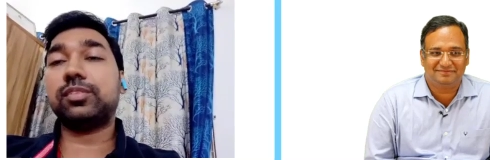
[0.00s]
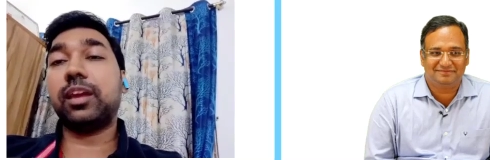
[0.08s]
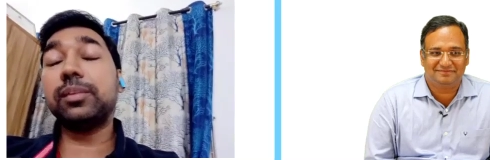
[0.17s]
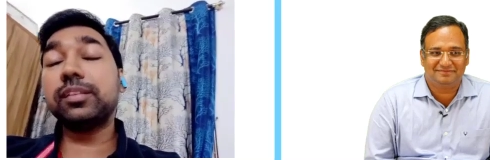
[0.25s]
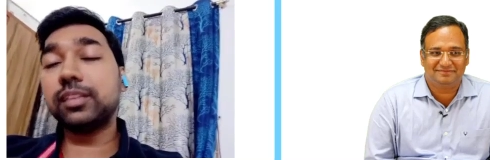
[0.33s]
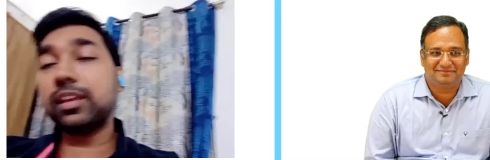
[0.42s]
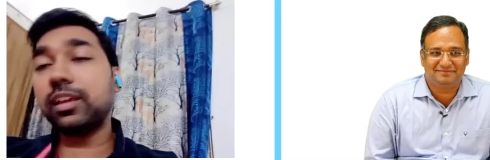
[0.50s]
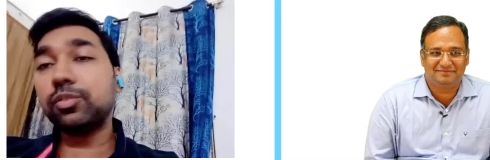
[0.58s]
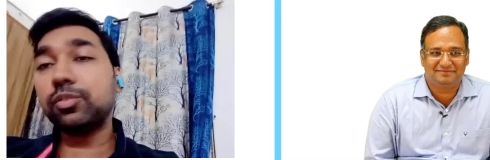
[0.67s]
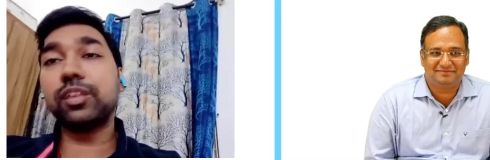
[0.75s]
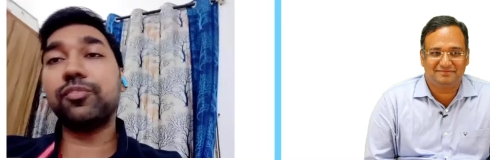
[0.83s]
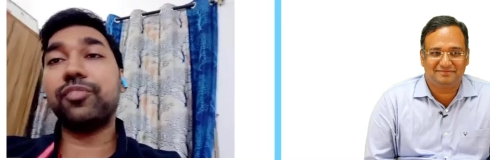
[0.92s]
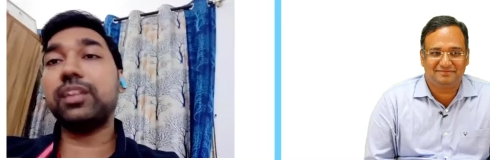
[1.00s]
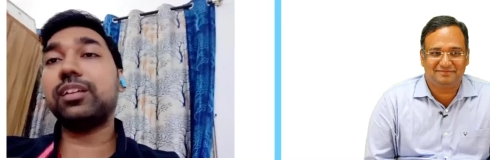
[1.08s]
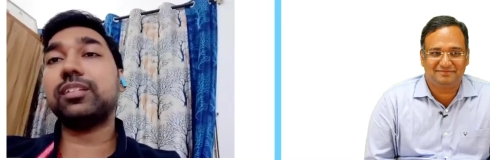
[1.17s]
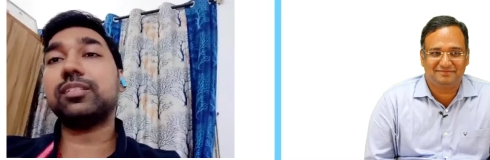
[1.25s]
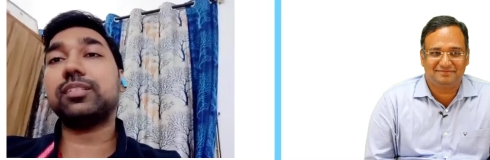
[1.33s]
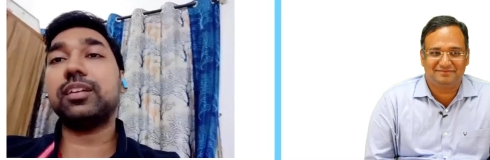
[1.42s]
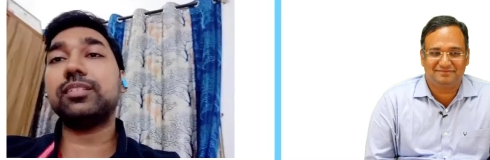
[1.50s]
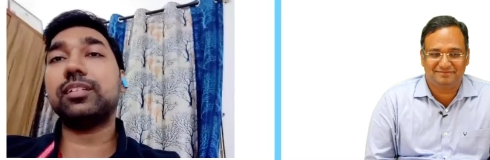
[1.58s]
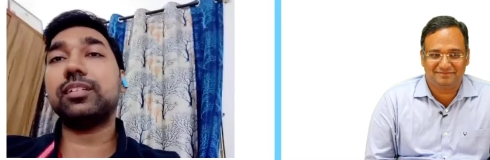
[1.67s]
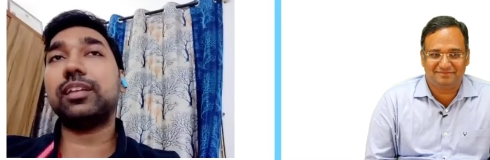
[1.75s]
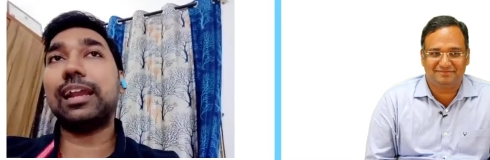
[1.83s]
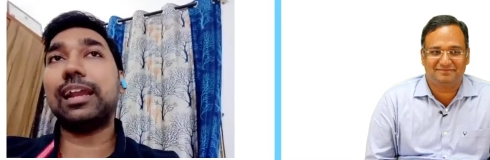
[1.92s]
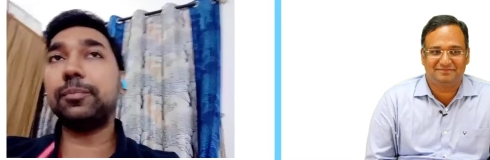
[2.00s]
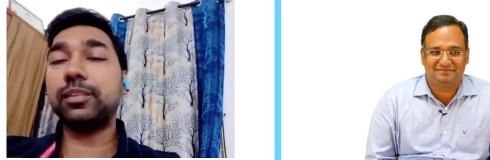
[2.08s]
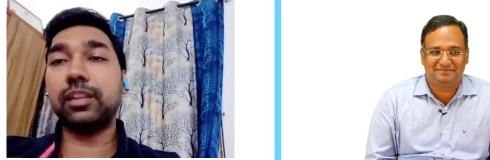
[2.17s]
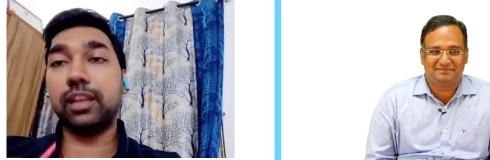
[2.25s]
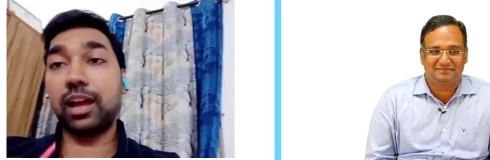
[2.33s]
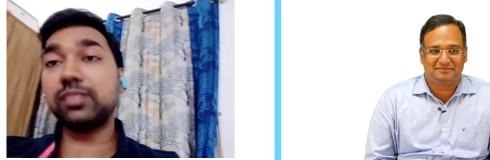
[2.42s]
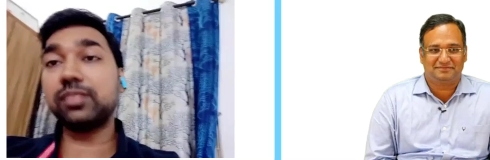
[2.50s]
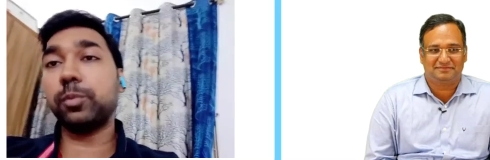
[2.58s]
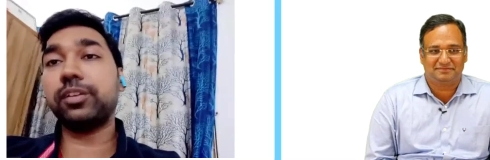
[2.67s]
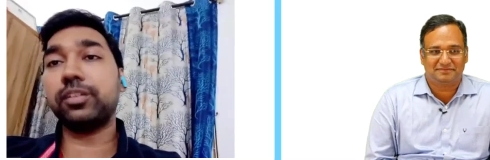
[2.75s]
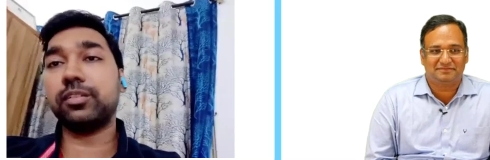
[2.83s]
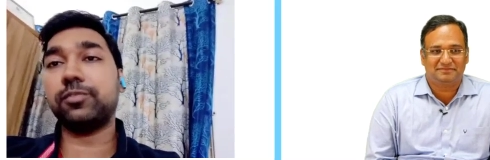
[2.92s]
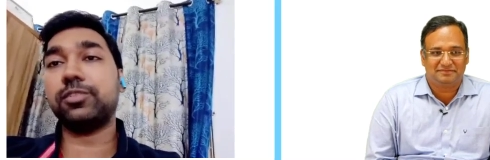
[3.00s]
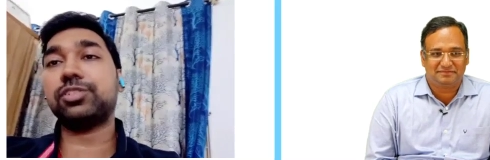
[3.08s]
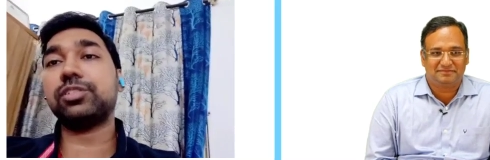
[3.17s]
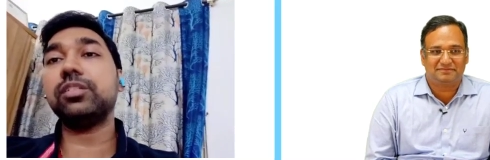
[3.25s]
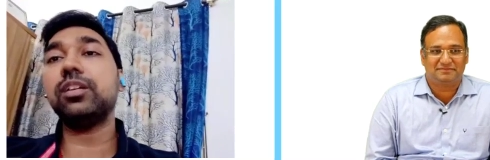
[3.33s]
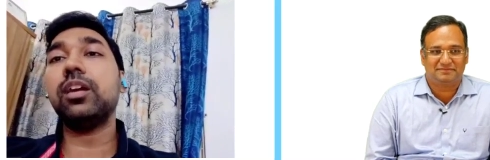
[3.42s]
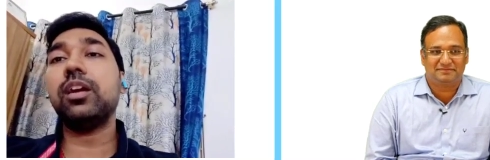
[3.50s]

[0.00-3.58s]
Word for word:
Speaker 1: I must say e-notes are very concise. It helped me in the last moment revision.